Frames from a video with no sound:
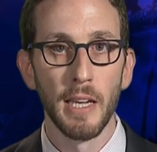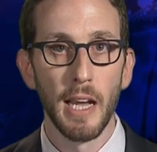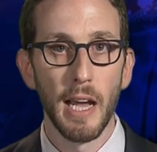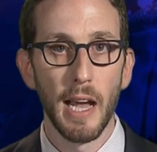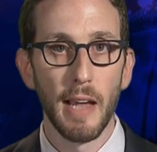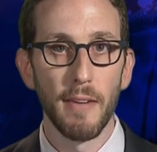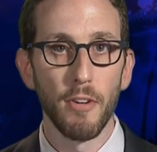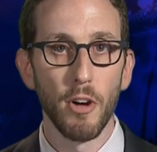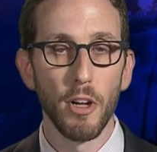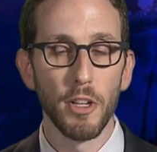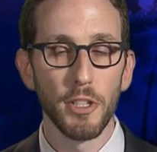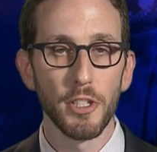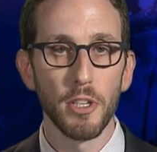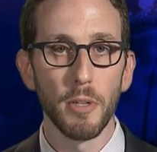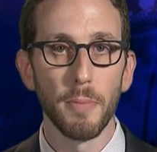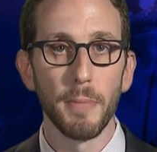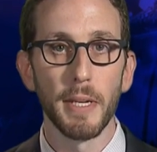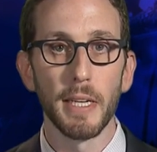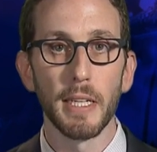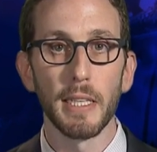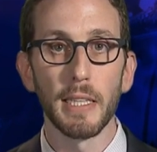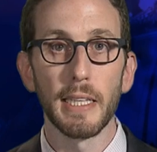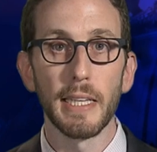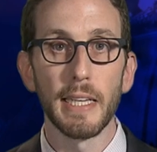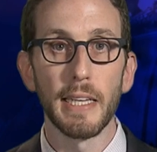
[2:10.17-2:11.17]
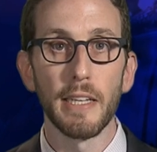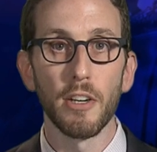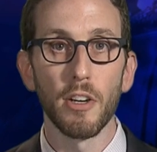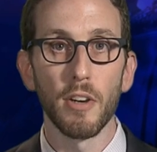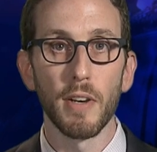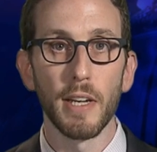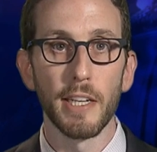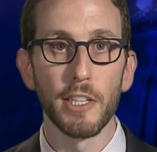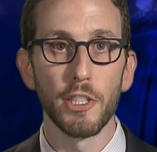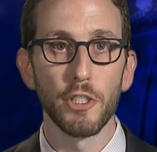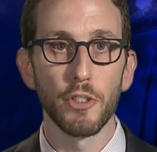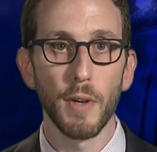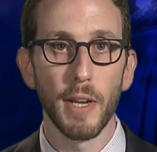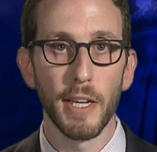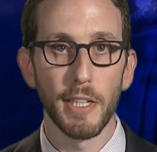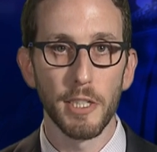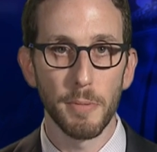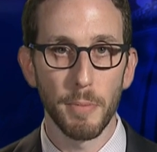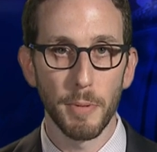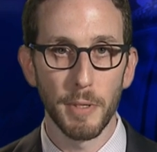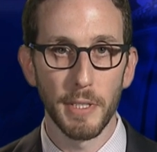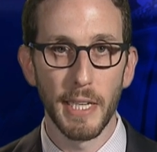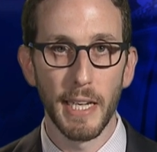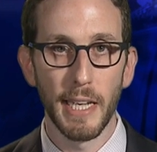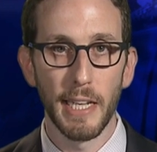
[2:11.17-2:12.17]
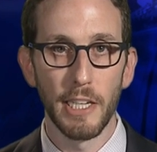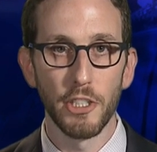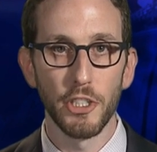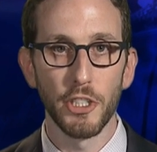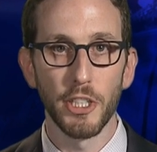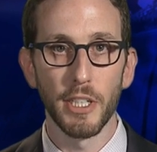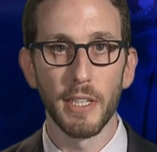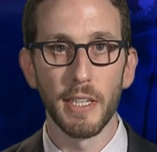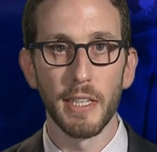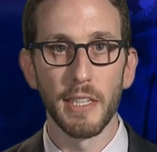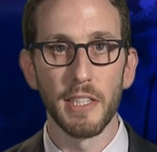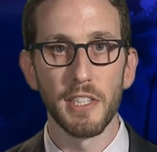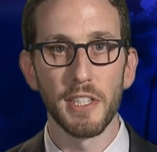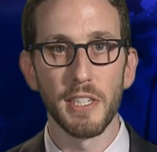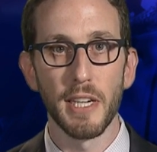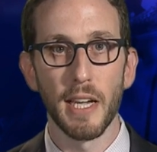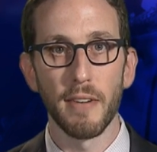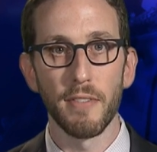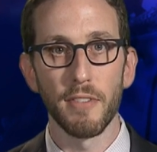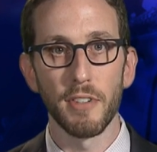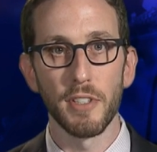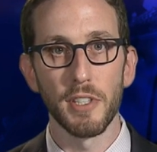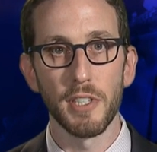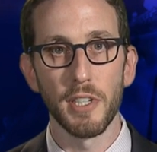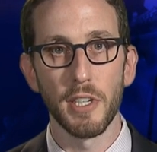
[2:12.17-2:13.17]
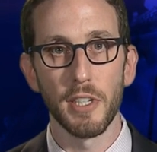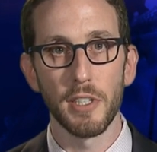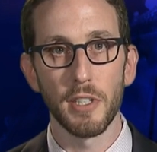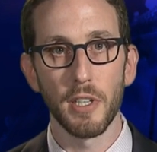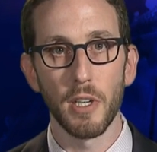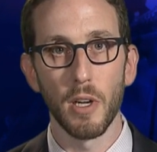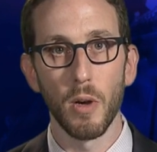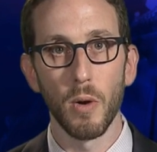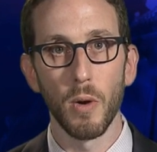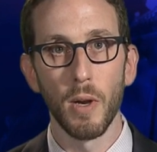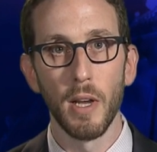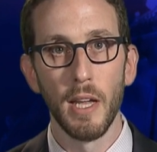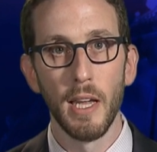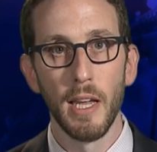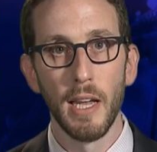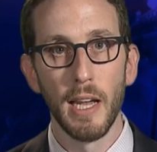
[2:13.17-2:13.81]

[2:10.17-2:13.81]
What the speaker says: I've also been a leader in transportation in San Francisco.